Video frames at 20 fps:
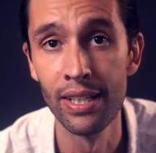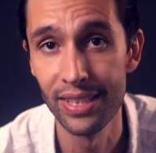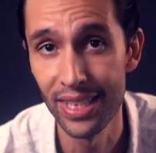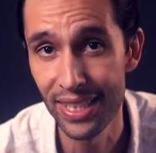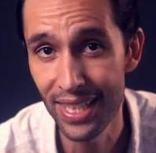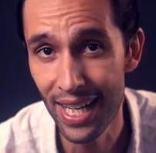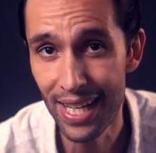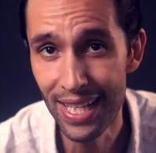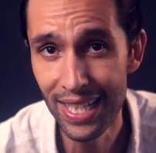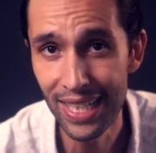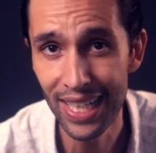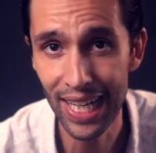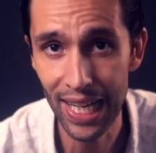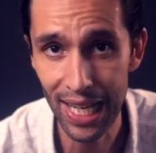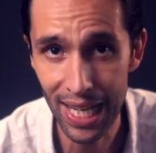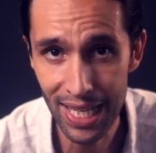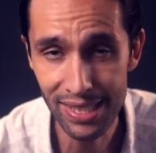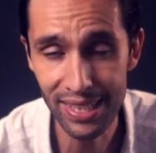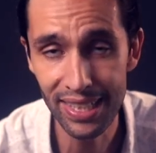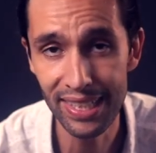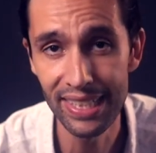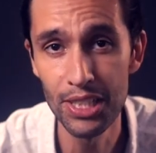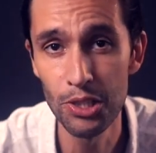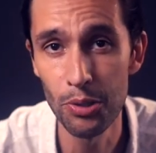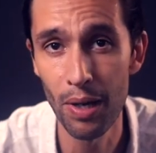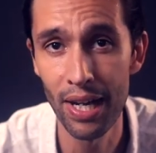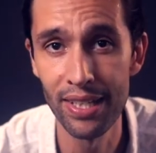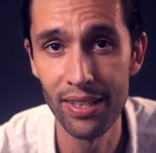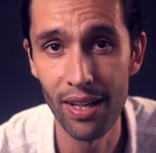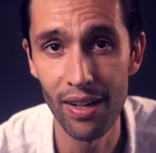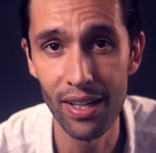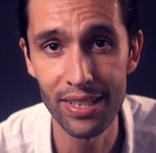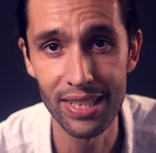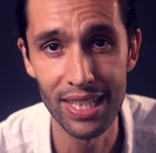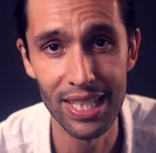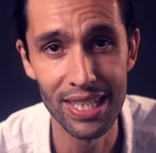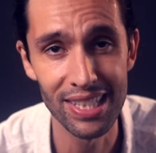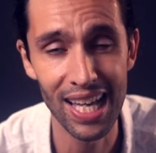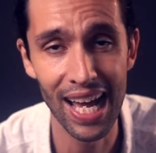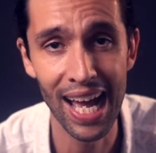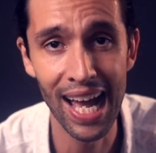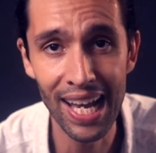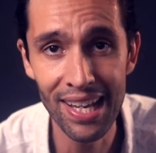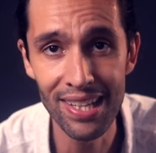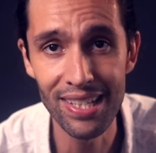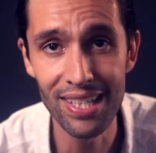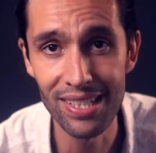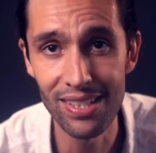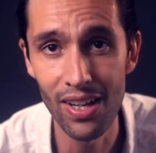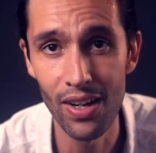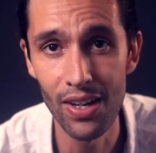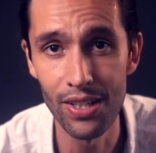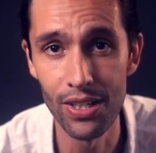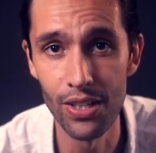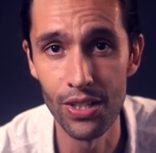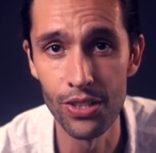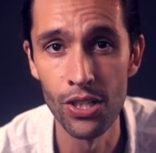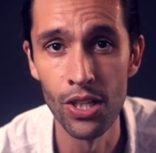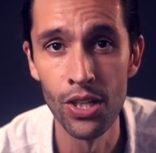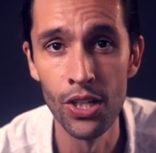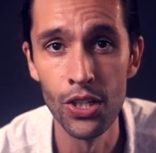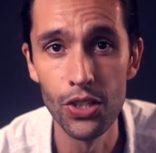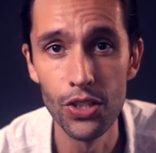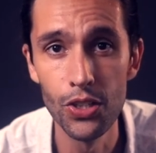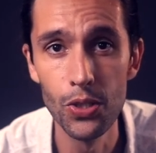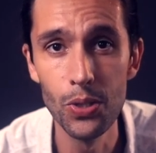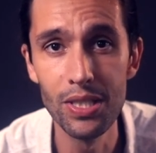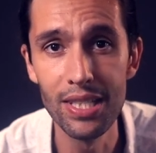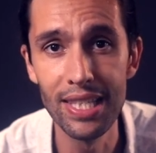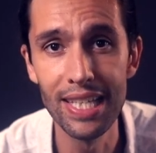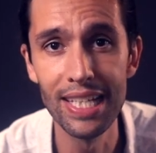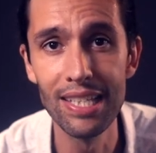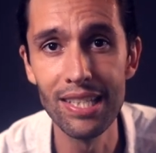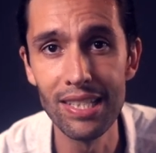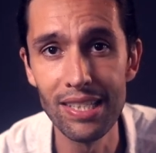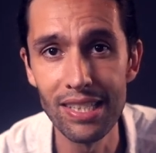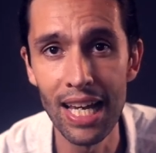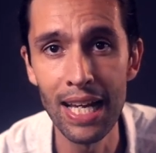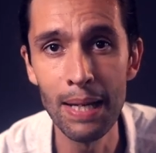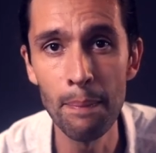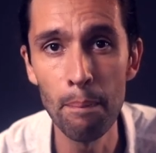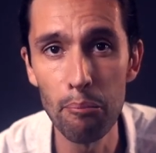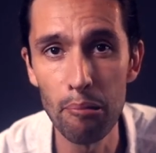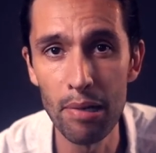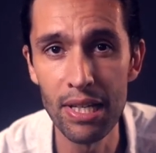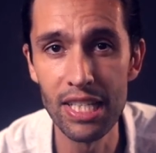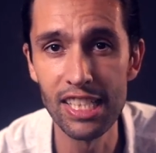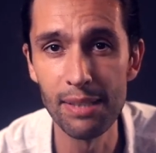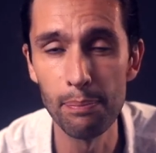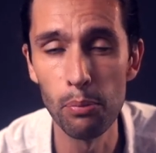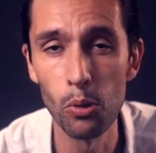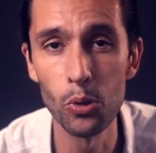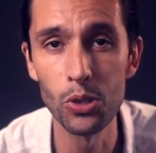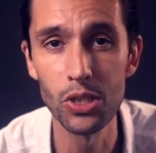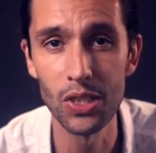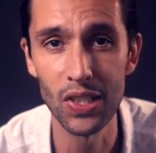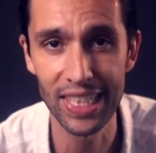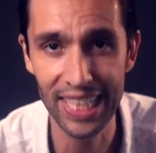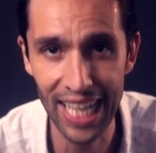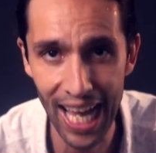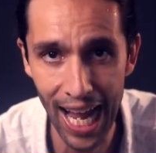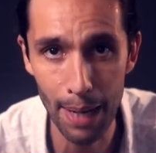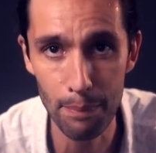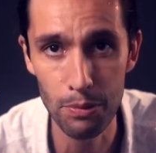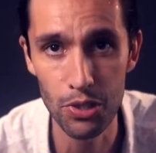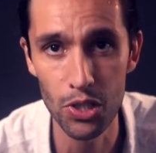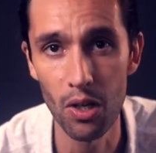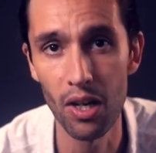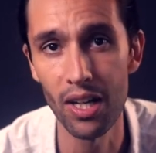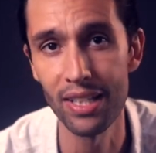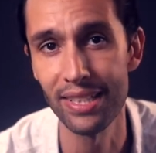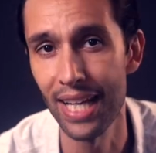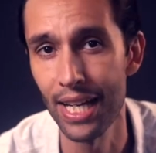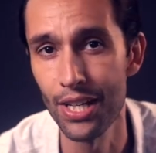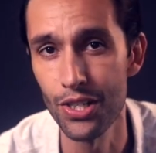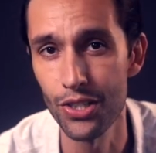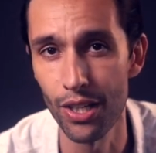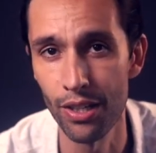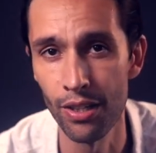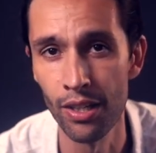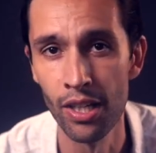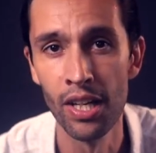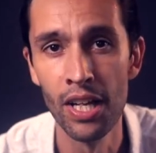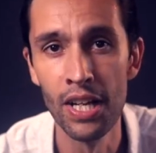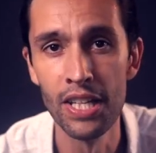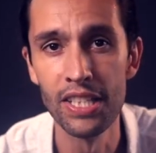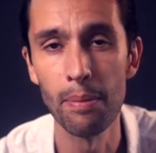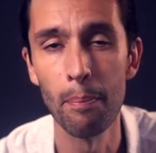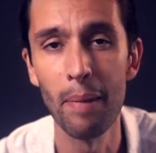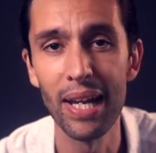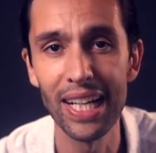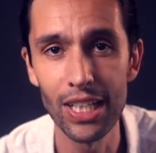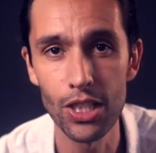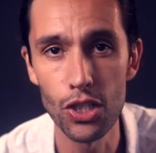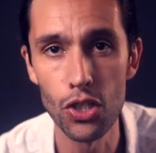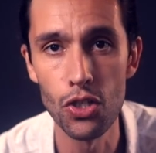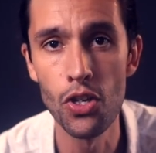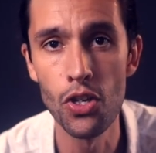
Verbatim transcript: Today, classically trained artists and designers use these same principles to capture our attention, to make us